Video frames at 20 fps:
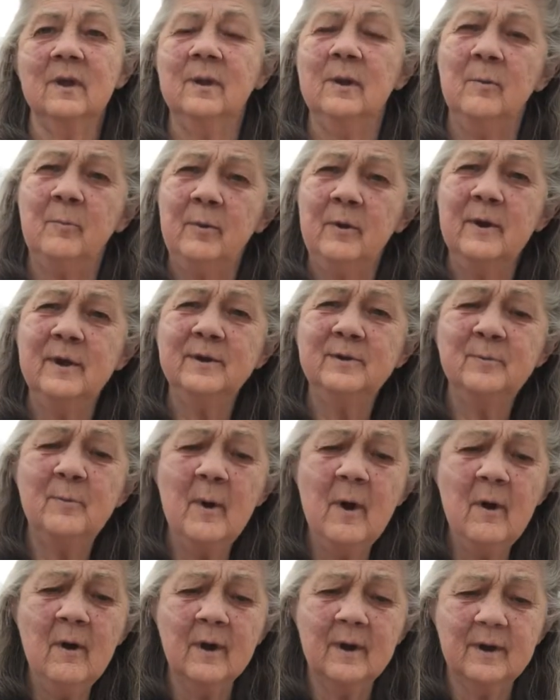They're pretty
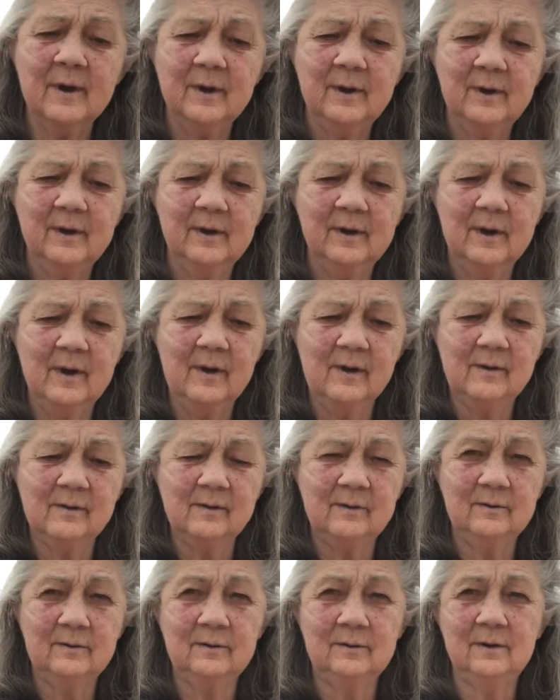smart.
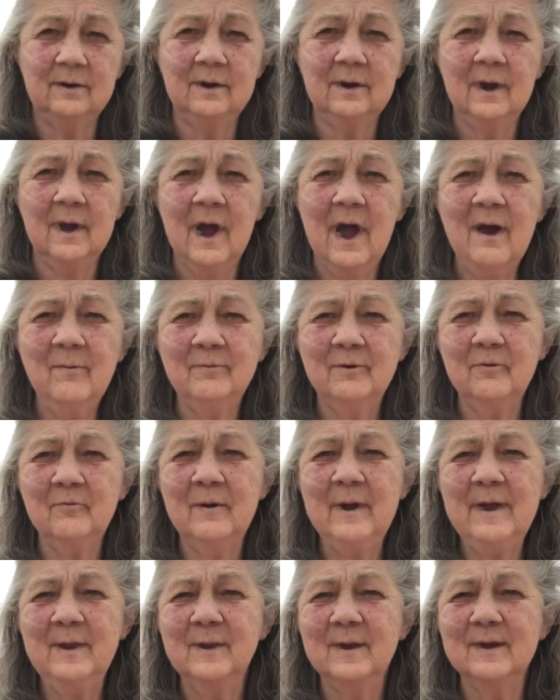I have to
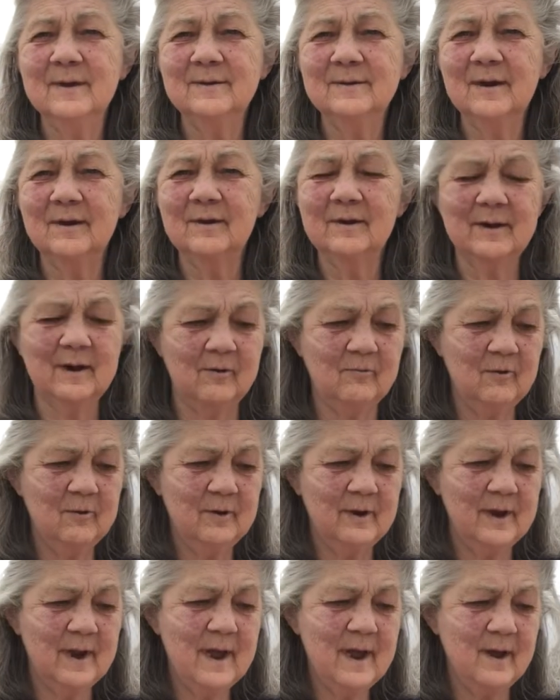read this. I
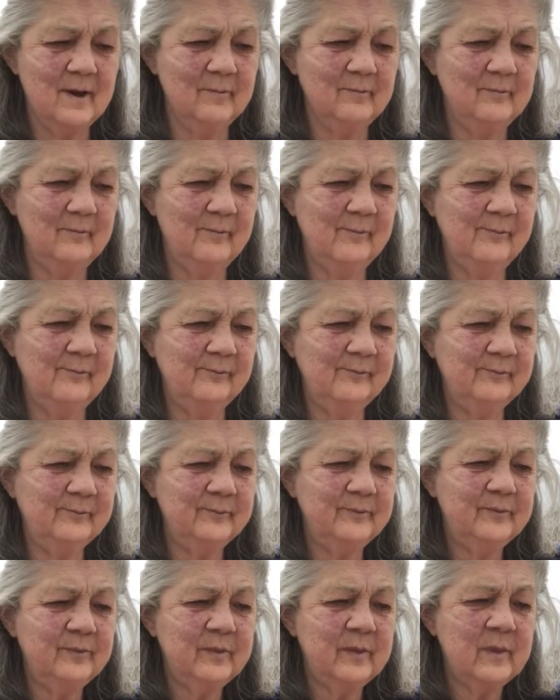wrote it down.
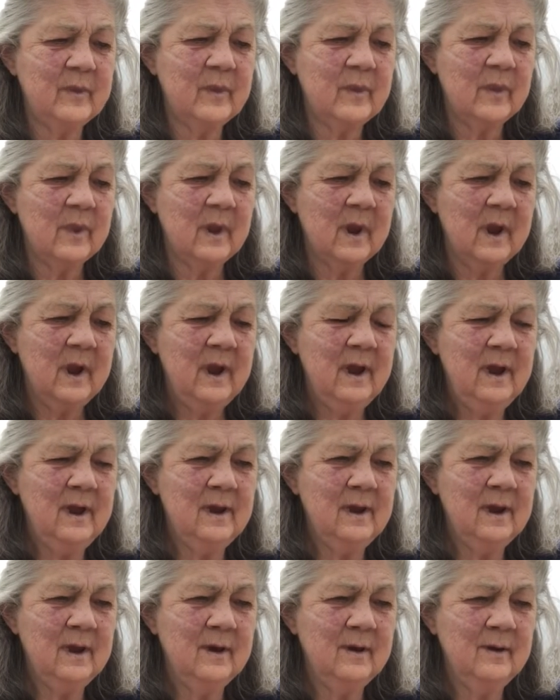
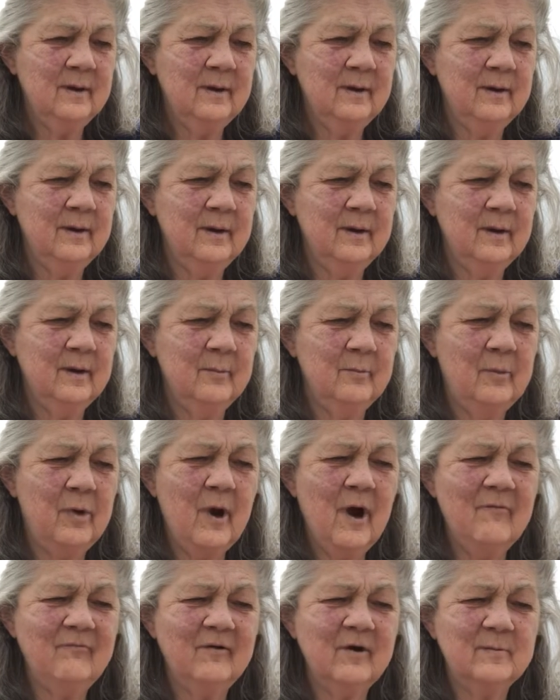In
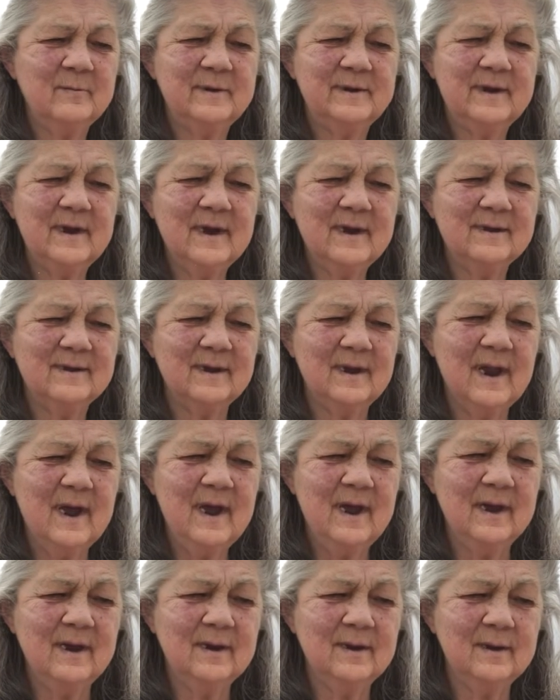Proverbs 6 and
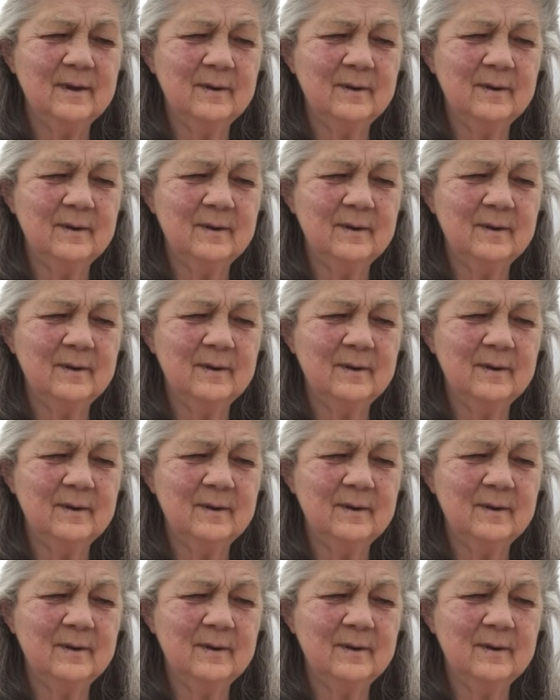8,